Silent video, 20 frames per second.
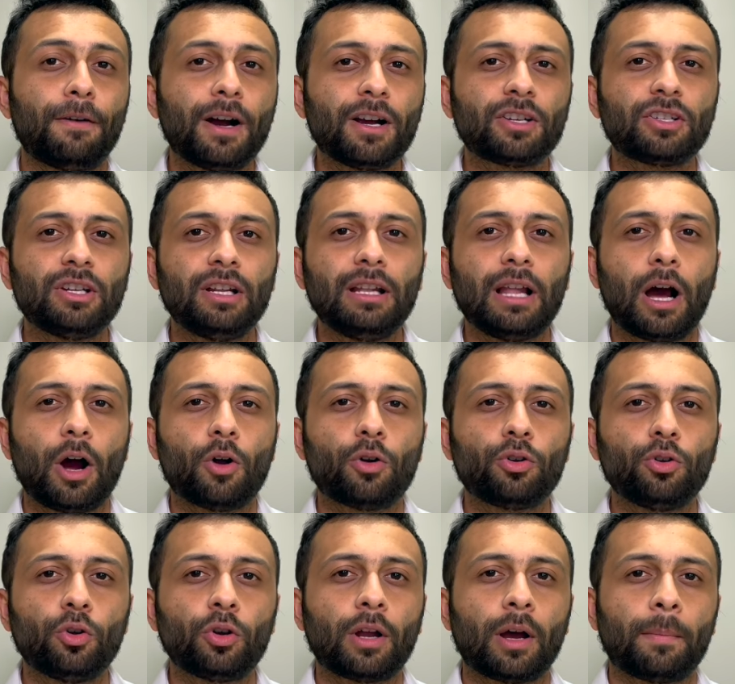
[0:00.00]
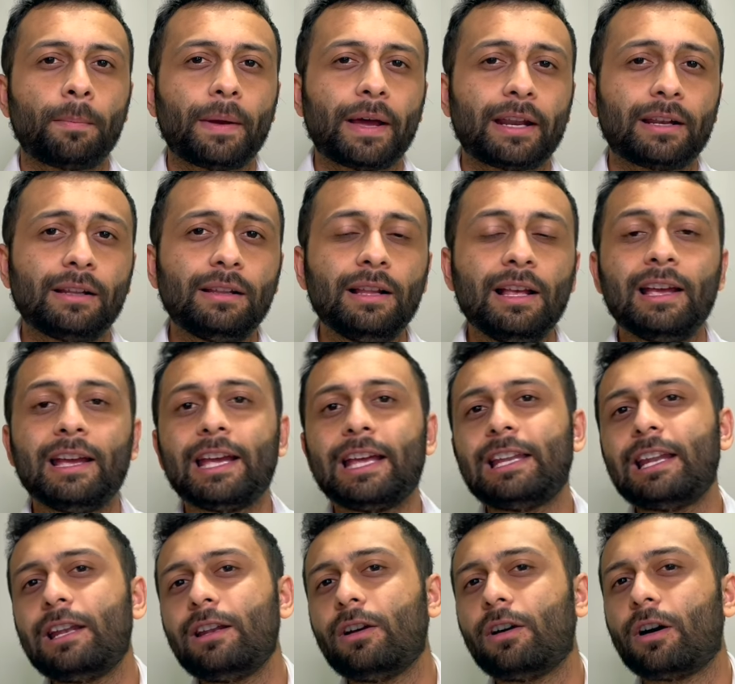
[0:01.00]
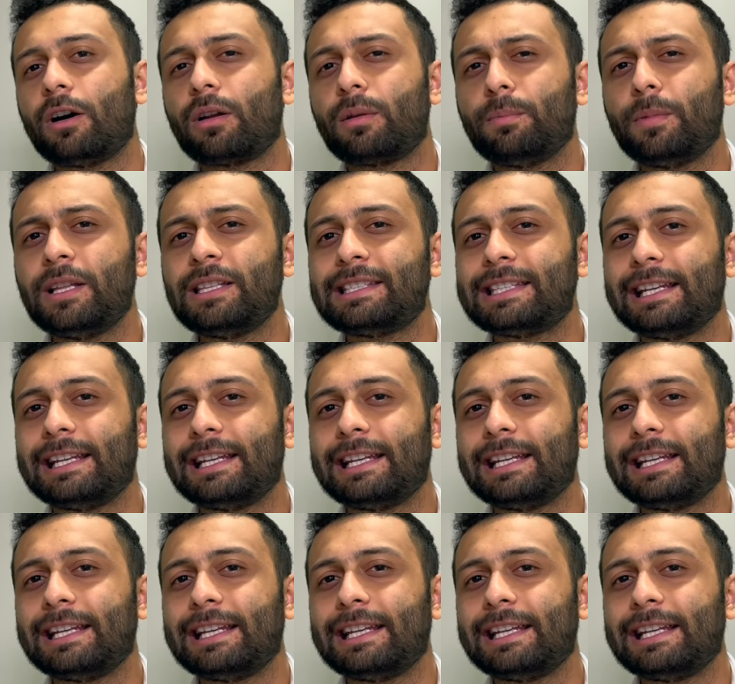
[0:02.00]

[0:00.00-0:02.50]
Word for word: functional outdoor apparel in an urban